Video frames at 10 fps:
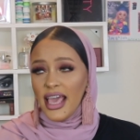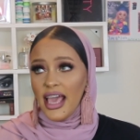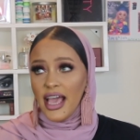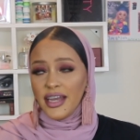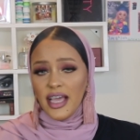
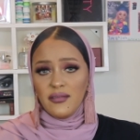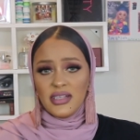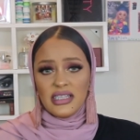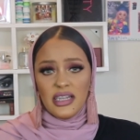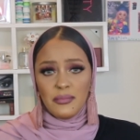and I
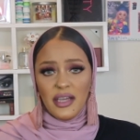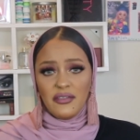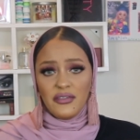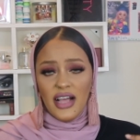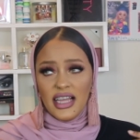visited my
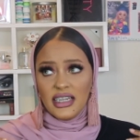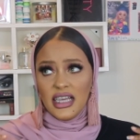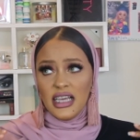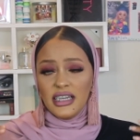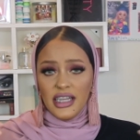friend
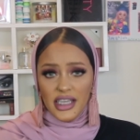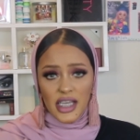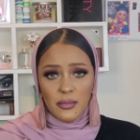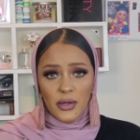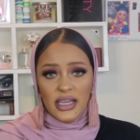
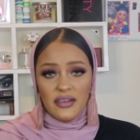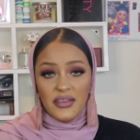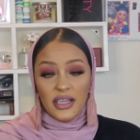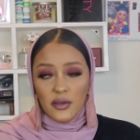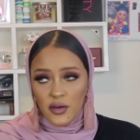Naima in
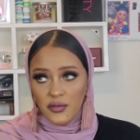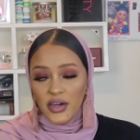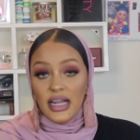Vancouver,